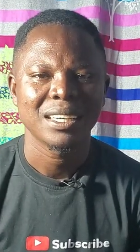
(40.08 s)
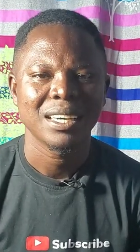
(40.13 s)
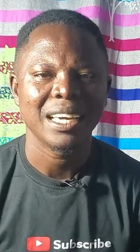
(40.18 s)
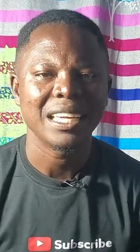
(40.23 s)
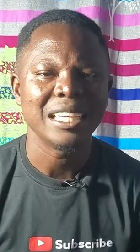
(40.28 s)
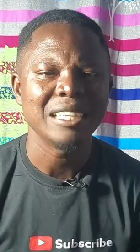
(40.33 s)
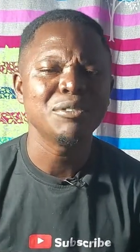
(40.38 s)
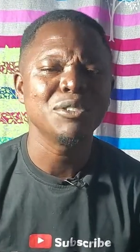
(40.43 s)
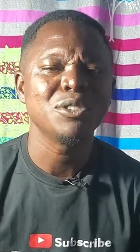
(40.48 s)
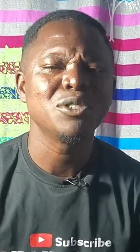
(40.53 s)

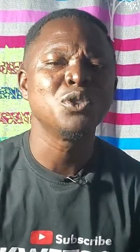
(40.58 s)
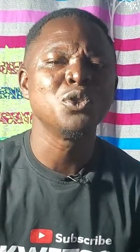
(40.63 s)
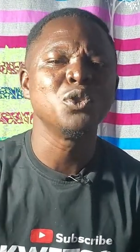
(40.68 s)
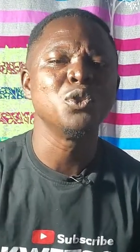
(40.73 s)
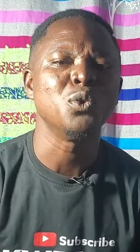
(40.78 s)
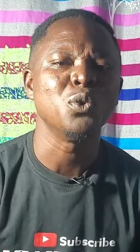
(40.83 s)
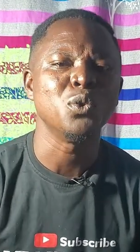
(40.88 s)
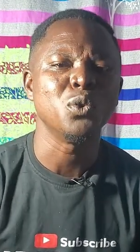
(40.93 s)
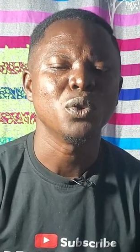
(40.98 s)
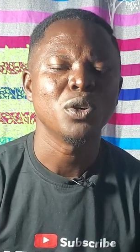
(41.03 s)
And if it's
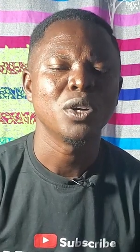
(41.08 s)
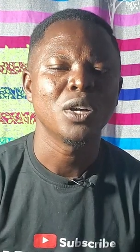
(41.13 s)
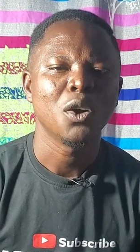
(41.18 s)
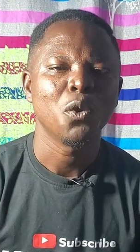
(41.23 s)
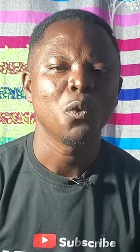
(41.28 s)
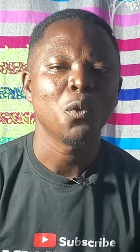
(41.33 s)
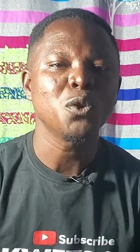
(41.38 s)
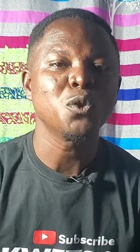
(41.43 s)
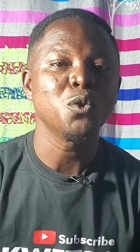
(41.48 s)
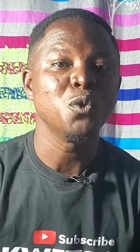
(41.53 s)
you,
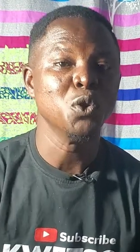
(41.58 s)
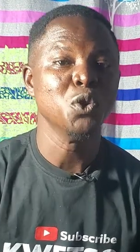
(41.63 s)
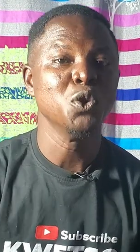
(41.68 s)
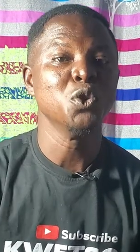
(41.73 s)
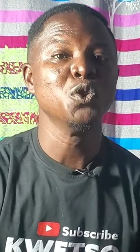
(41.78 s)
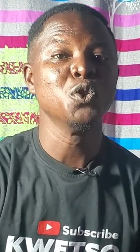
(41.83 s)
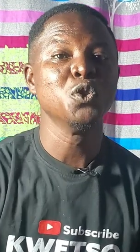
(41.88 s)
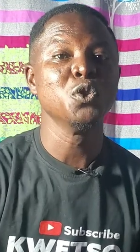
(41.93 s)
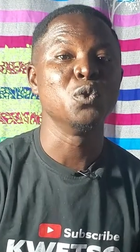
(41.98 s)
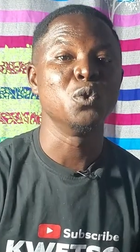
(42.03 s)
what will
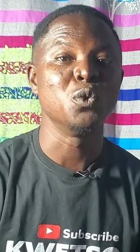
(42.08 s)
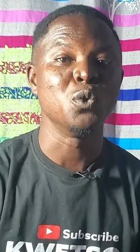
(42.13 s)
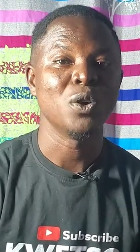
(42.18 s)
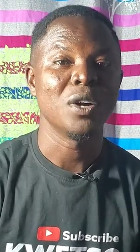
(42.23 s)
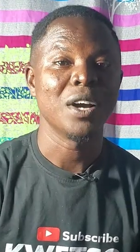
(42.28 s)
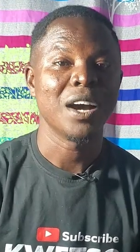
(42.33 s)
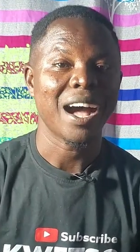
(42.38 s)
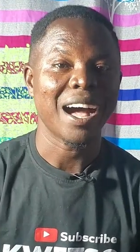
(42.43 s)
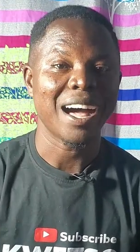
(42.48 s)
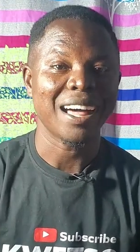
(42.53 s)
you do
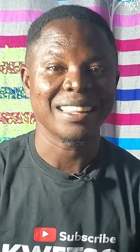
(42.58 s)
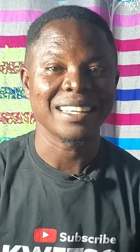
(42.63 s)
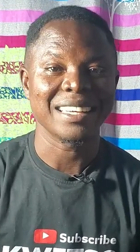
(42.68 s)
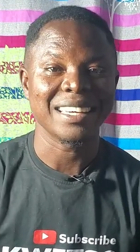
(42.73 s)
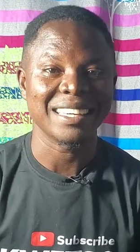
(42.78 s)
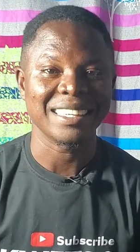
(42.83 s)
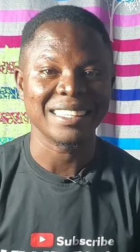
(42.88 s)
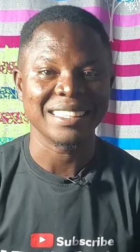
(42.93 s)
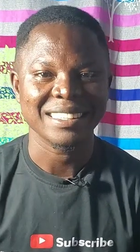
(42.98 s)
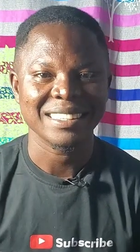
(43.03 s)
at
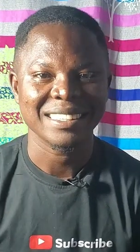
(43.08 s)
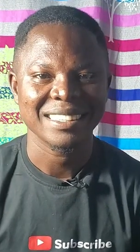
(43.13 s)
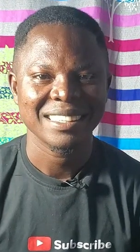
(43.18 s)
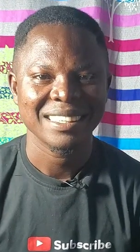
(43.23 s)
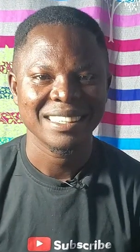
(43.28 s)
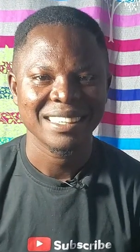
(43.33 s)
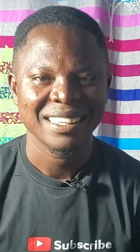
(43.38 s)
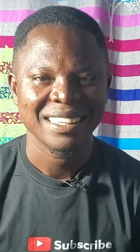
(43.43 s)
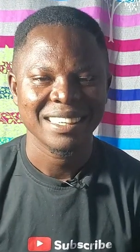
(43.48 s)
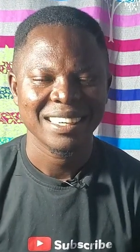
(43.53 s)
the end?
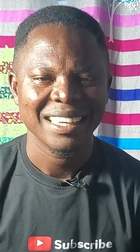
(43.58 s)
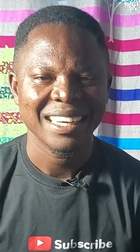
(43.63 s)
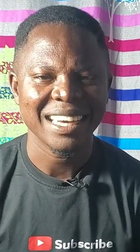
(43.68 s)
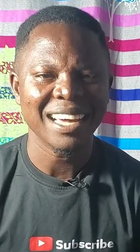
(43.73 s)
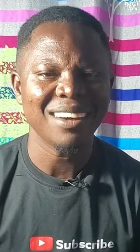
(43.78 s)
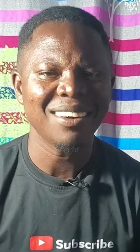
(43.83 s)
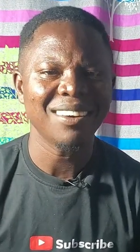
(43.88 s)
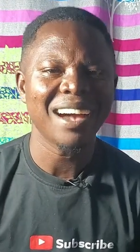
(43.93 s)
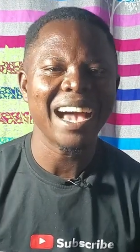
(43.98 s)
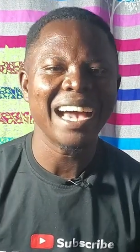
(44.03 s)

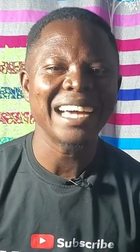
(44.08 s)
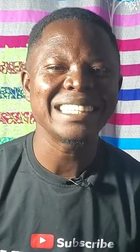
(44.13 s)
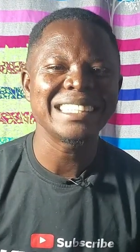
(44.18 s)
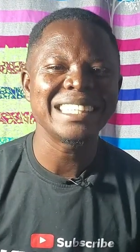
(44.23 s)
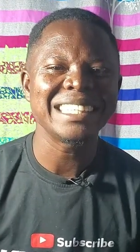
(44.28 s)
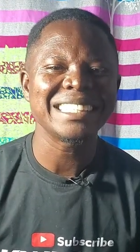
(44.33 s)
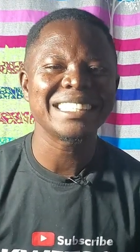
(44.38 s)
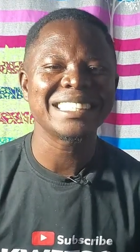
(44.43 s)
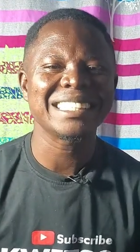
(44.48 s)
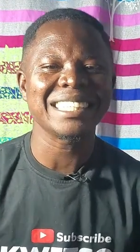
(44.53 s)
Now, I
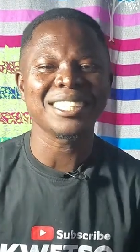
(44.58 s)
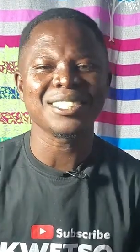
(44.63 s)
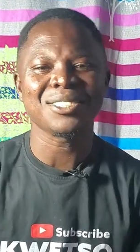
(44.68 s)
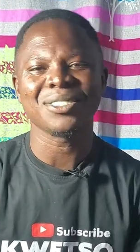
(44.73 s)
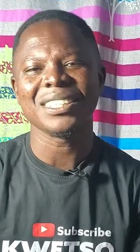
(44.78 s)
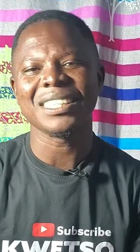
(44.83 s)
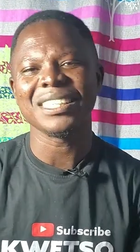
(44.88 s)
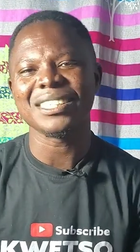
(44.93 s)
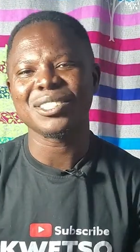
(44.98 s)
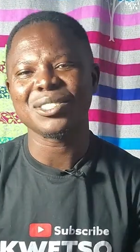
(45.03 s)
just chanced
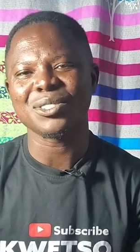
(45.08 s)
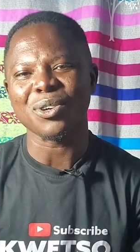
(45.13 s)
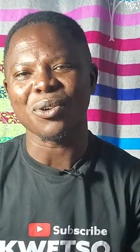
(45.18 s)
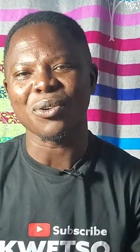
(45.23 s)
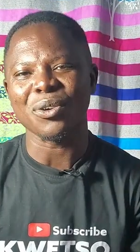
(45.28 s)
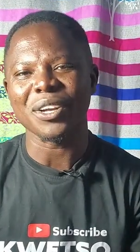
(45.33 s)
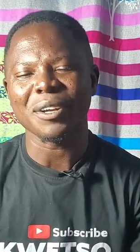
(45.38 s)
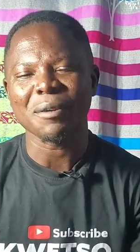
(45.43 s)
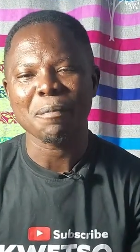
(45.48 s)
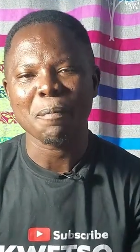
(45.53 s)
on this
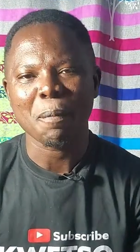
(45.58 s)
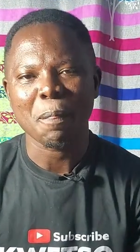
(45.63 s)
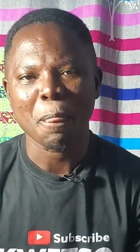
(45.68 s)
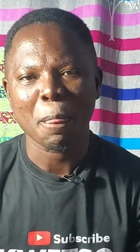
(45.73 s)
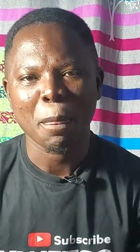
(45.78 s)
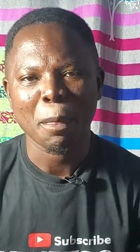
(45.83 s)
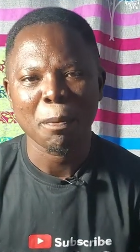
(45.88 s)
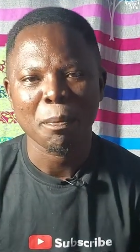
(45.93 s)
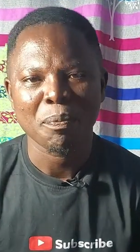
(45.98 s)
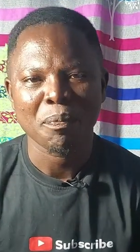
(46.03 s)
story
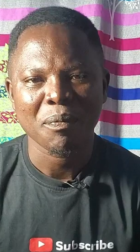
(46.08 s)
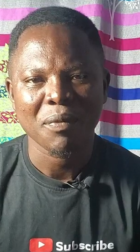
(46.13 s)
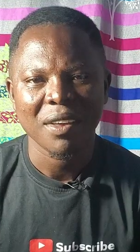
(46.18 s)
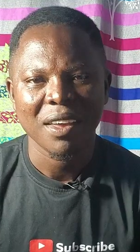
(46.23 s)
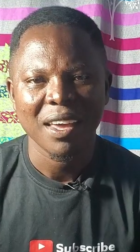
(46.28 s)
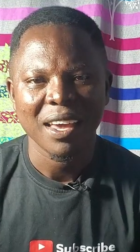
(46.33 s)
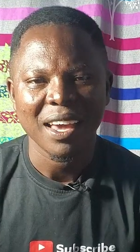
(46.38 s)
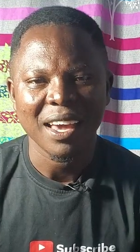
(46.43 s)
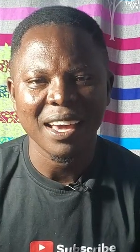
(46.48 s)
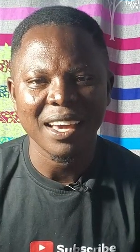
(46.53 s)

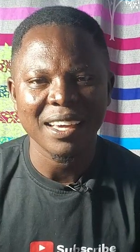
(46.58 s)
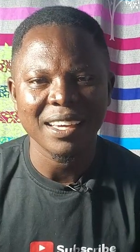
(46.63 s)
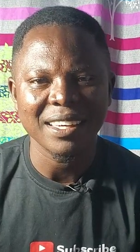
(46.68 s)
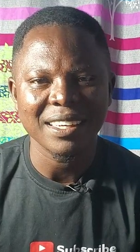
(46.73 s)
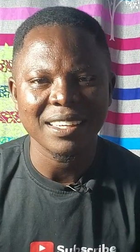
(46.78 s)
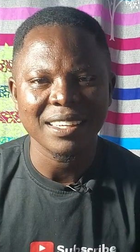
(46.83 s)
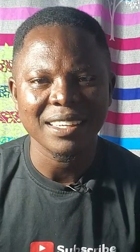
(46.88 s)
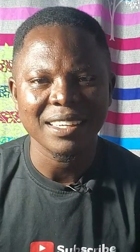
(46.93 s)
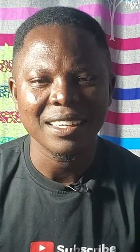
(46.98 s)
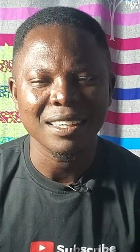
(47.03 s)

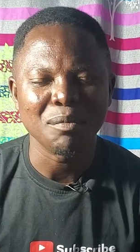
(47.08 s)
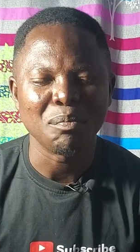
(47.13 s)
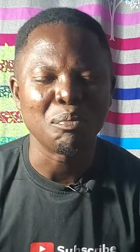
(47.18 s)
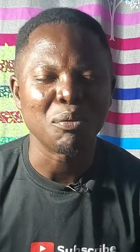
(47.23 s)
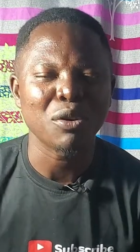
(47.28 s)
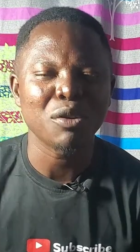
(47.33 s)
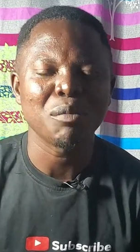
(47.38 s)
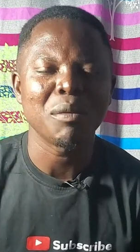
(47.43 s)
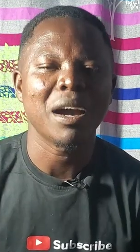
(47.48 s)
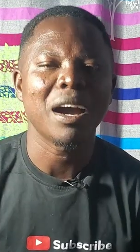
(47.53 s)
and it
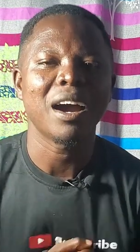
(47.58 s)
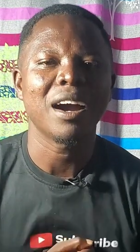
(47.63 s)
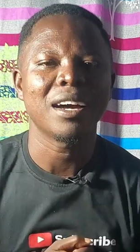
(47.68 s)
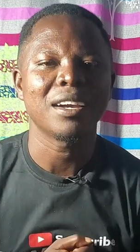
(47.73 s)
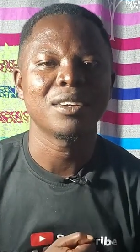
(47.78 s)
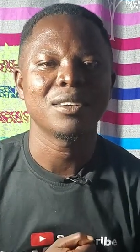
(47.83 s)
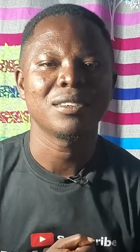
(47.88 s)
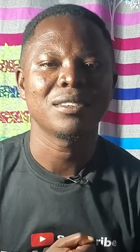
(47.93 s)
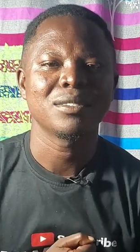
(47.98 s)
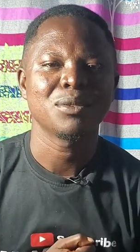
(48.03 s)
broke my
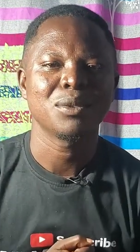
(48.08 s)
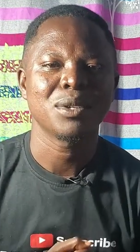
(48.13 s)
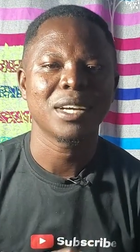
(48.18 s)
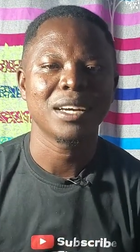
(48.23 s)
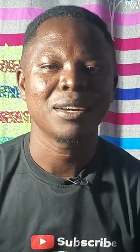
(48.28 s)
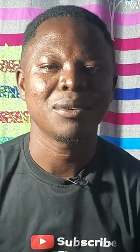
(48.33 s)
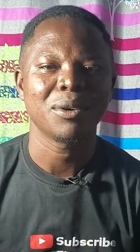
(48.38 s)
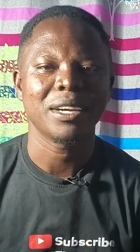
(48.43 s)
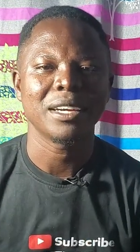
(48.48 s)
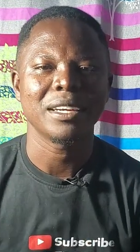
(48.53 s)
heart when
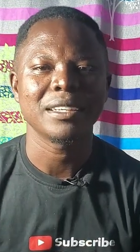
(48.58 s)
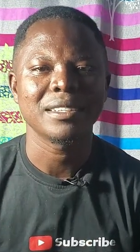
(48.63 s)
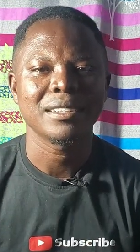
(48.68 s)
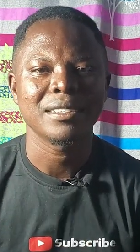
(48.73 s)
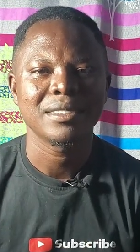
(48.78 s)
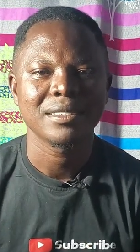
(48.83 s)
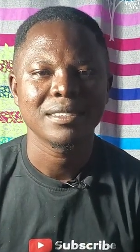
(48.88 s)
I read it.